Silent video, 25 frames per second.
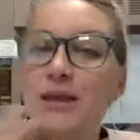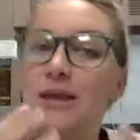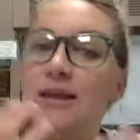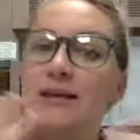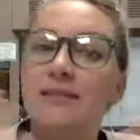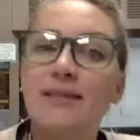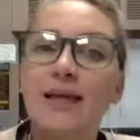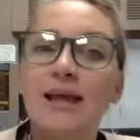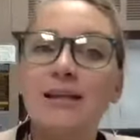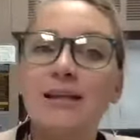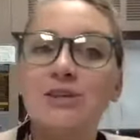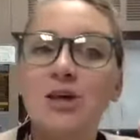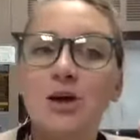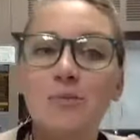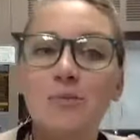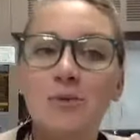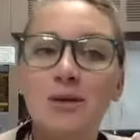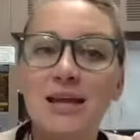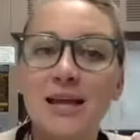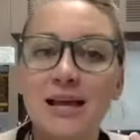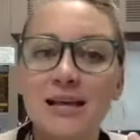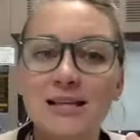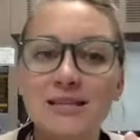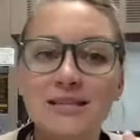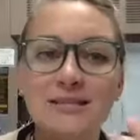And that's all
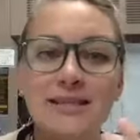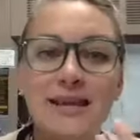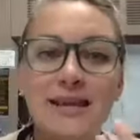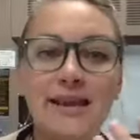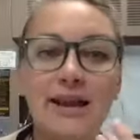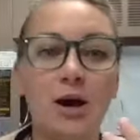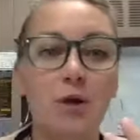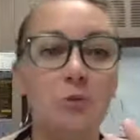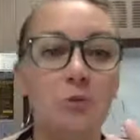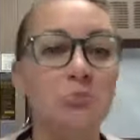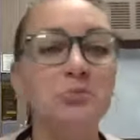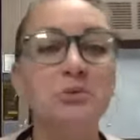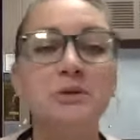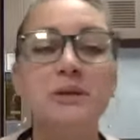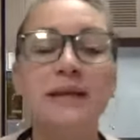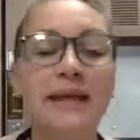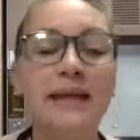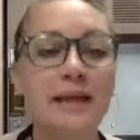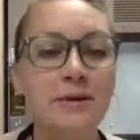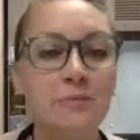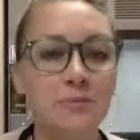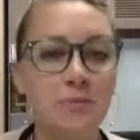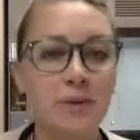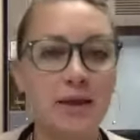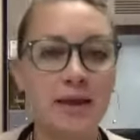because they are
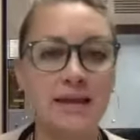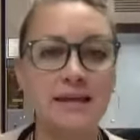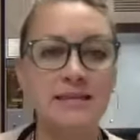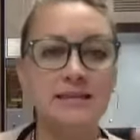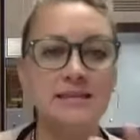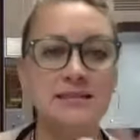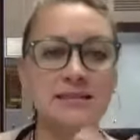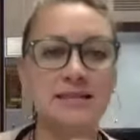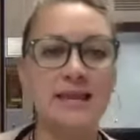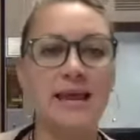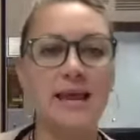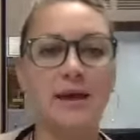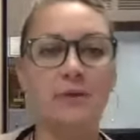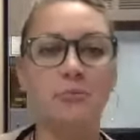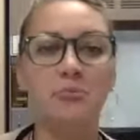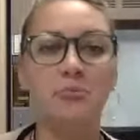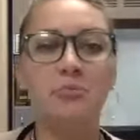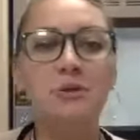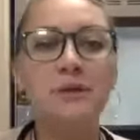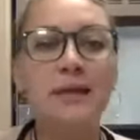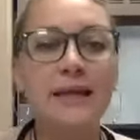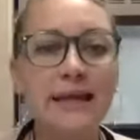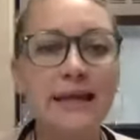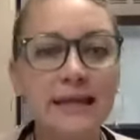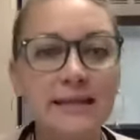plant-based, and
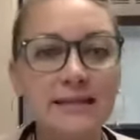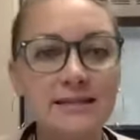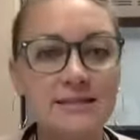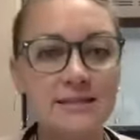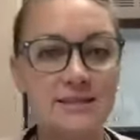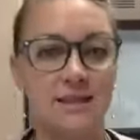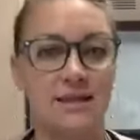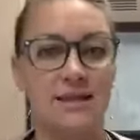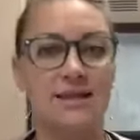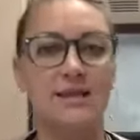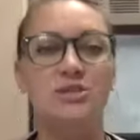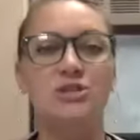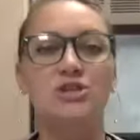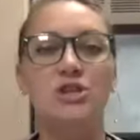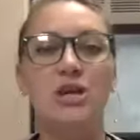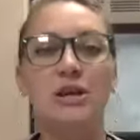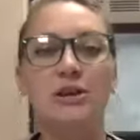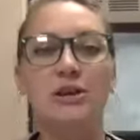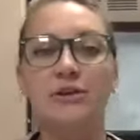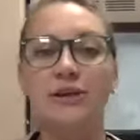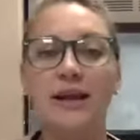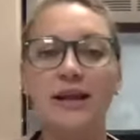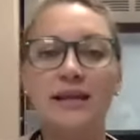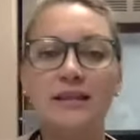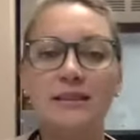plants
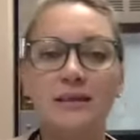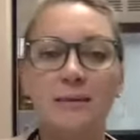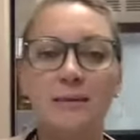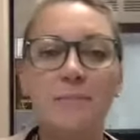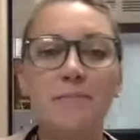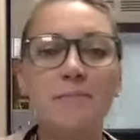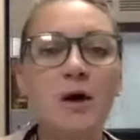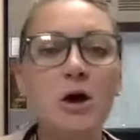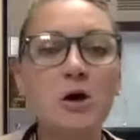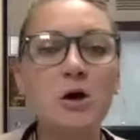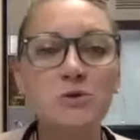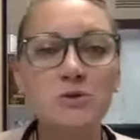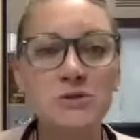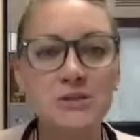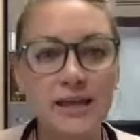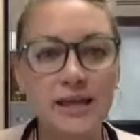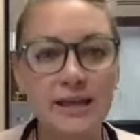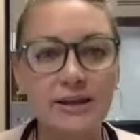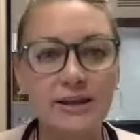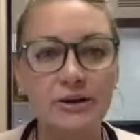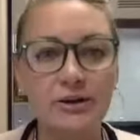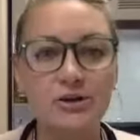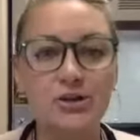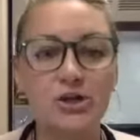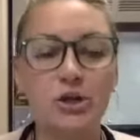generate the most
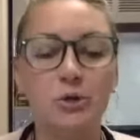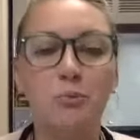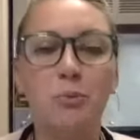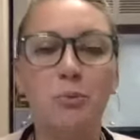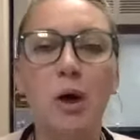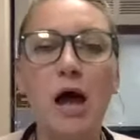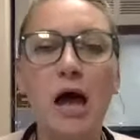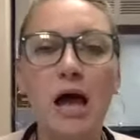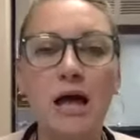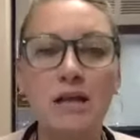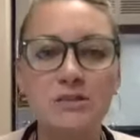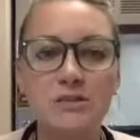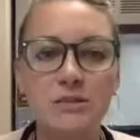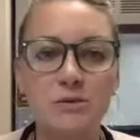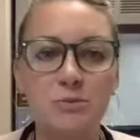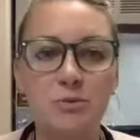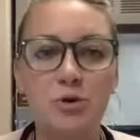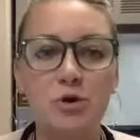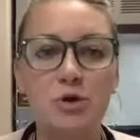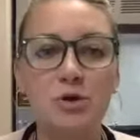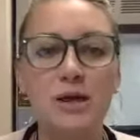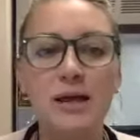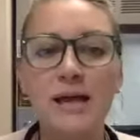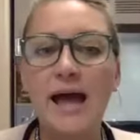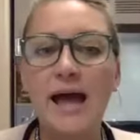energy
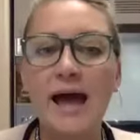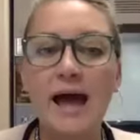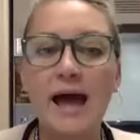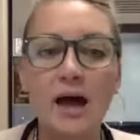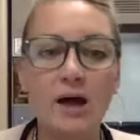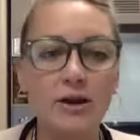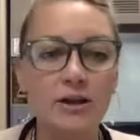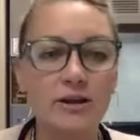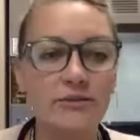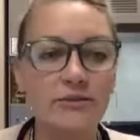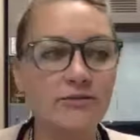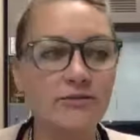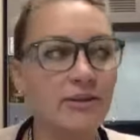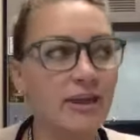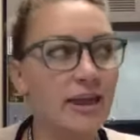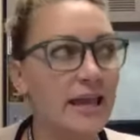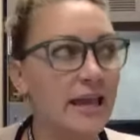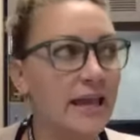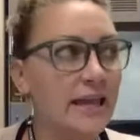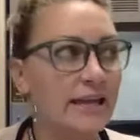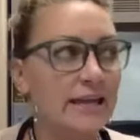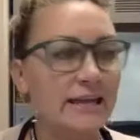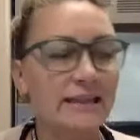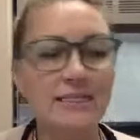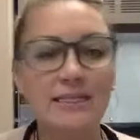possible out of
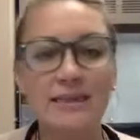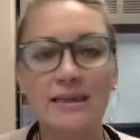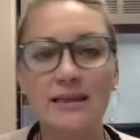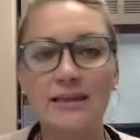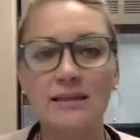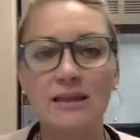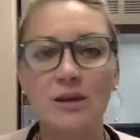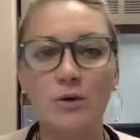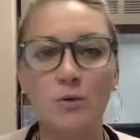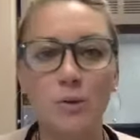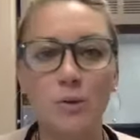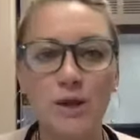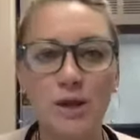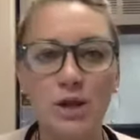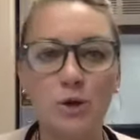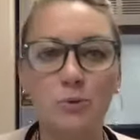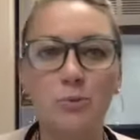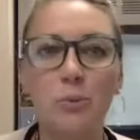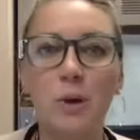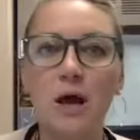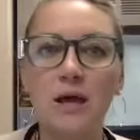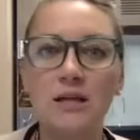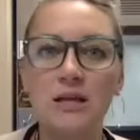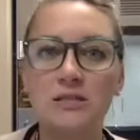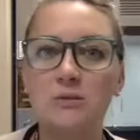anything that we could
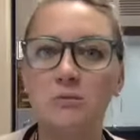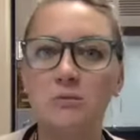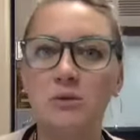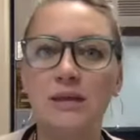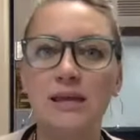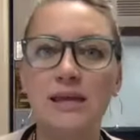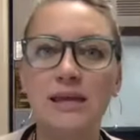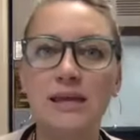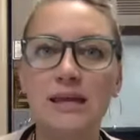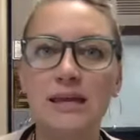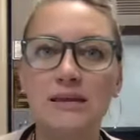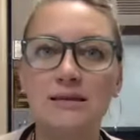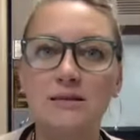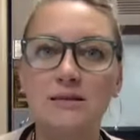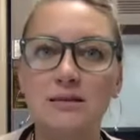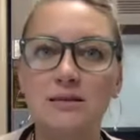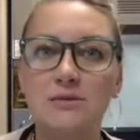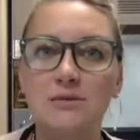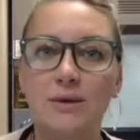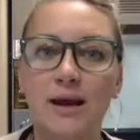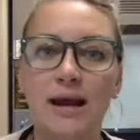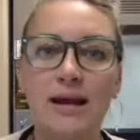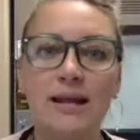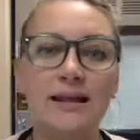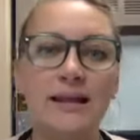possibly eat,
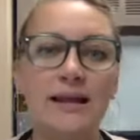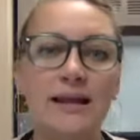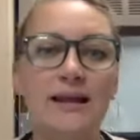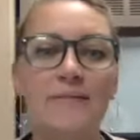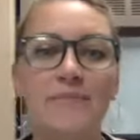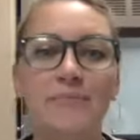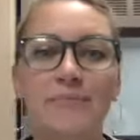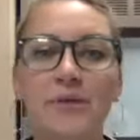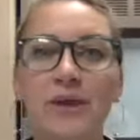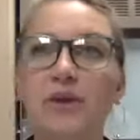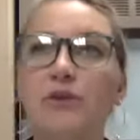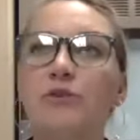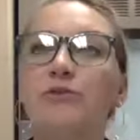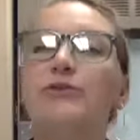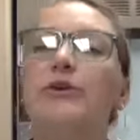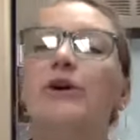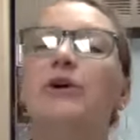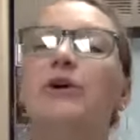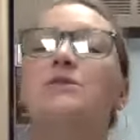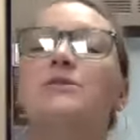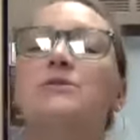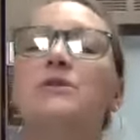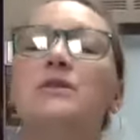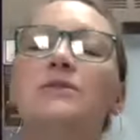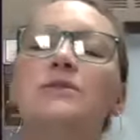right? They do
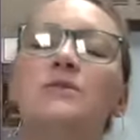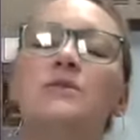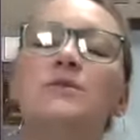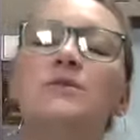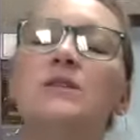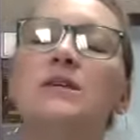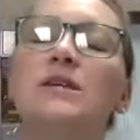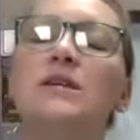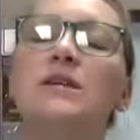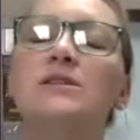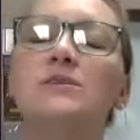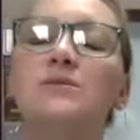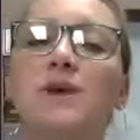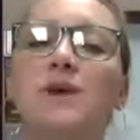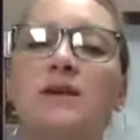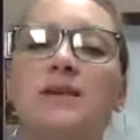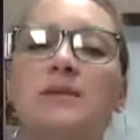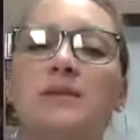photosynthesis, right?